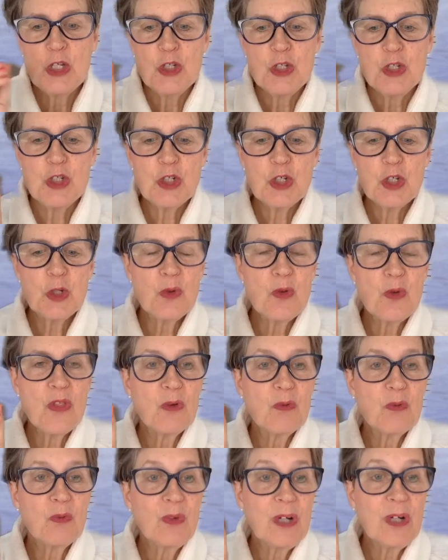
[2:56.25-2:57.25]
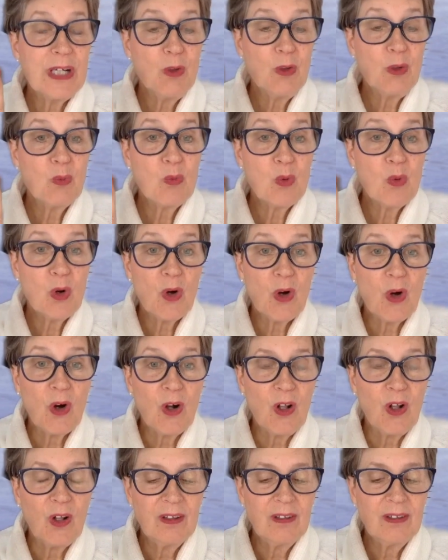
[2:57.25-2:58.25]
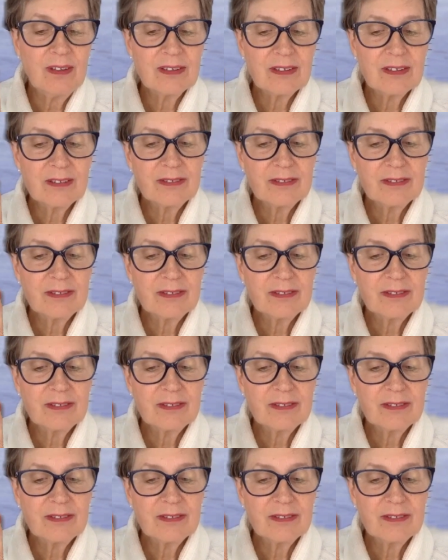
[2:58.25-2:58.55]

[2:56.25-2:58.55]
to the real world